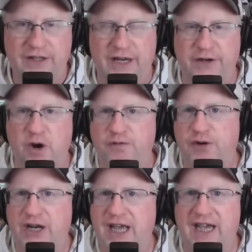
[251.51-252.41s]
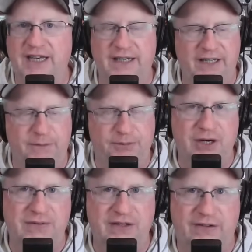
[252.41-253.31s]
Now, don't forget, in a
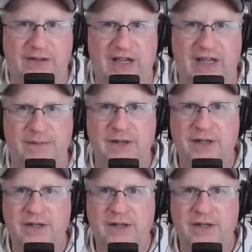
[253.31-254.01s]
previous game,